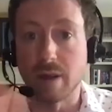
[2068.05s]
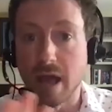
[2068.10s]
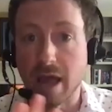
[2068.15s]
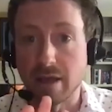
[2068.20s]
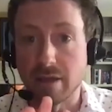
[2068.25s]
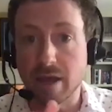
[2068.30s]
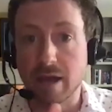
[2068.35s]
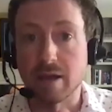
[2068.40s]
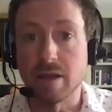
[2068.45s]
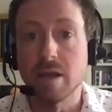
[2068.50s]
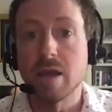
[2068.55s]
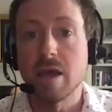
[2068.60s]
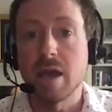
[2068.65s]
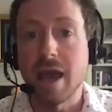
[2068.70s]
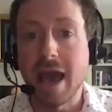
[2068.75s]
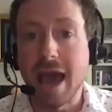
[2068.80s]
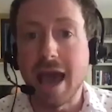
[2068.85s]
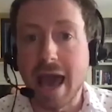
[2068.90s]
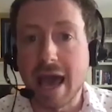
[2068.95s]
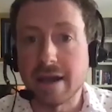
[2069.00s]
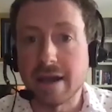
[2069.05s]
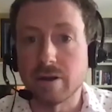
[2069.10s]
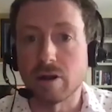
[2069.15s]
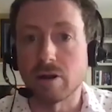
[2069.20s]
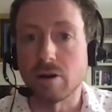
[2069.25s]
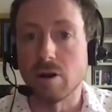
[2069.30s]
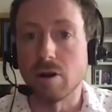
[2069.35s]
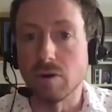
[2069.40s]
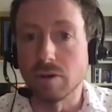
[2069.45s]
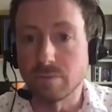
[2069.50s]
and then added
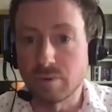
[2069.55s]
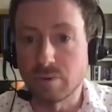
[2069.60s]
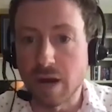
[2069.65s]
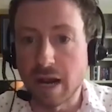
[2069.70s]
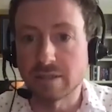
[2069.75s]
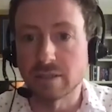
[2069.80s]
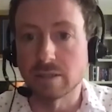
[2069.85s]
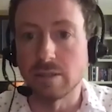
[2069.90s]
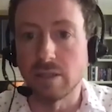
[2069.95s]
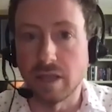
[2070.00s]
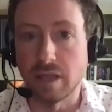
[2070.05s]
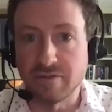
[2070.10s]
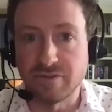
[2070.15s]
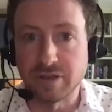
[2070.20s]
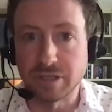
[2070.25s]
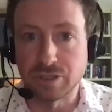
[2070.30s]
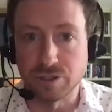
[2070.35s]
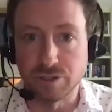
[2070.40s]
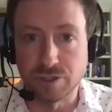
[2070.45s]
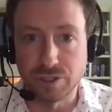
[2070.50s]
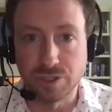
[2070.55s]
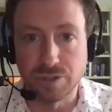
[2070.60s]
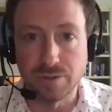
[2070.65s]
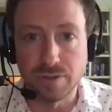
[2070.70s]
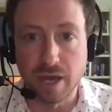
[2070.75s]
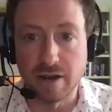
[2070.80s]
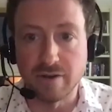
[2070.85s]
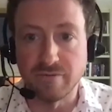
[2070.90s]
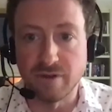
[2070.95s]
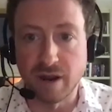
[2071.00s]
our own practical light fixtures to
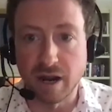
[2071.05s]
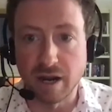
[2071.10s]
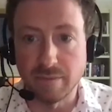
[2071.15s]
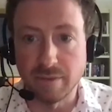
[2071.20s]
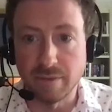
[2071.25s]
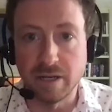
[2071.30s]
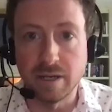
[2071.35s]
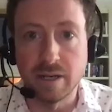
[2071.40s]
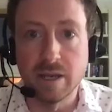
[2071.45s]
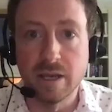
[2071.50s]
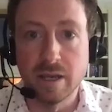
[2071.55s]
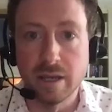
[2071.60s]
that environment.